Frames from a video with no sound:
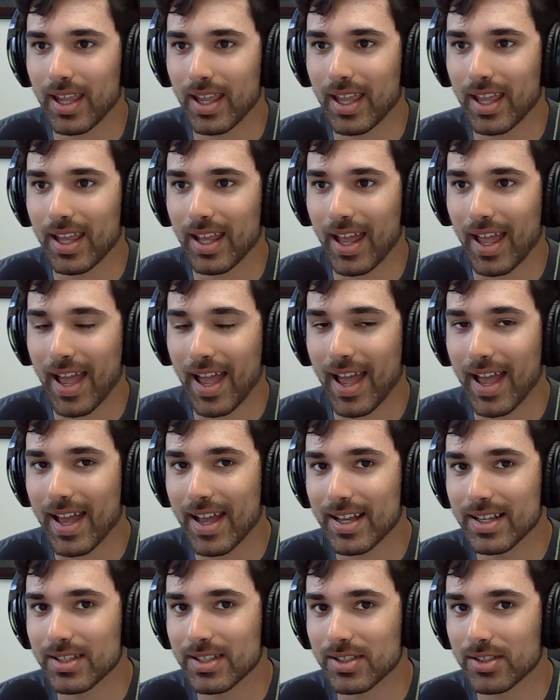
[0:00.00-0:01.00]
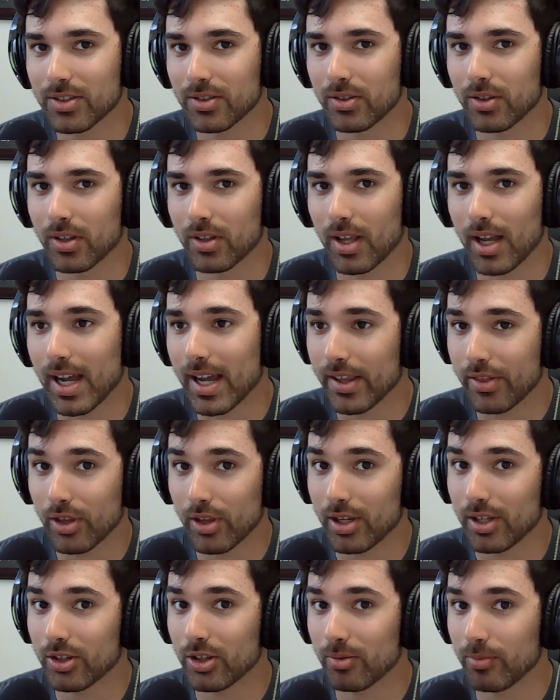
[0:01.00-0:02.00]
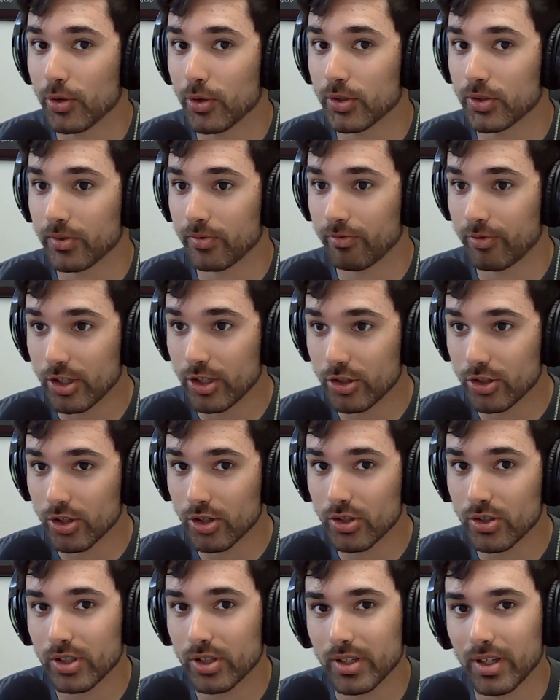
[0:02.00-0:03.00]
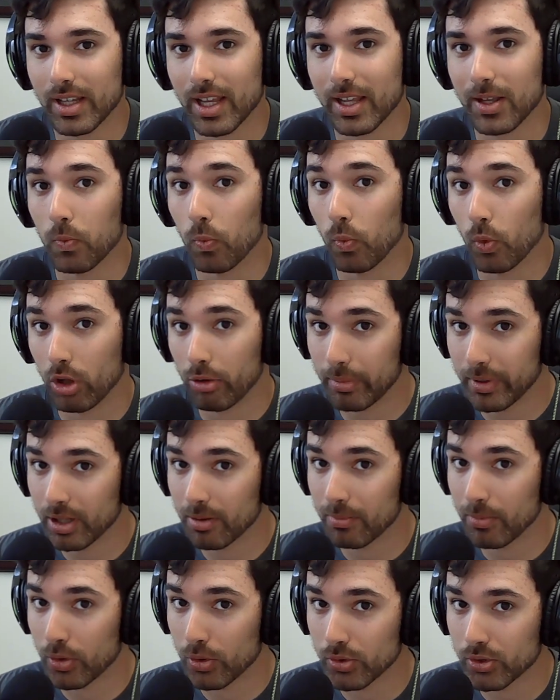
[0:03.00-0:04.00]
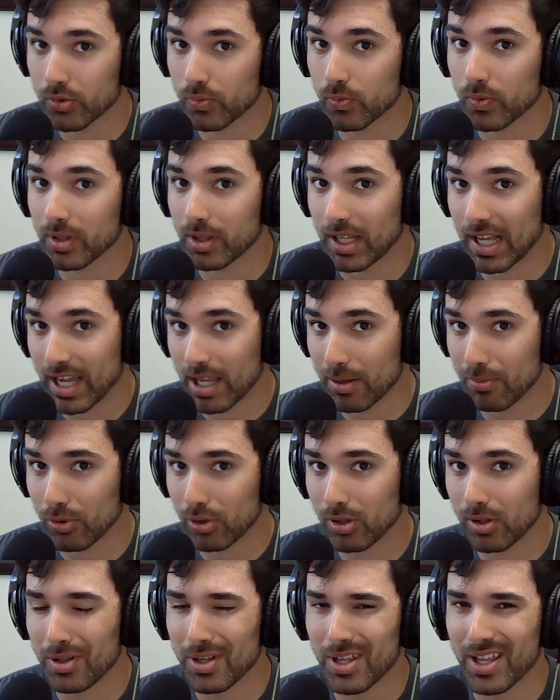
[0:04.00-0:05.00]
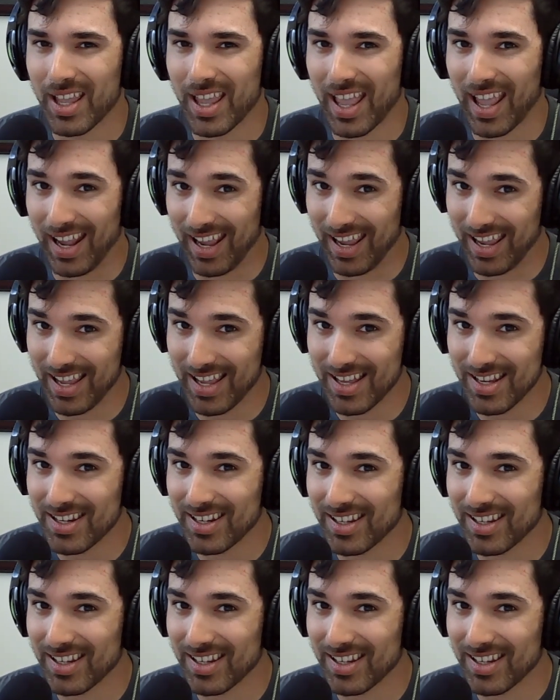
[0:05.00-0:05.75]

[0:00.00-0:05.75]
It has, I think, the most features, will be the most reliable, and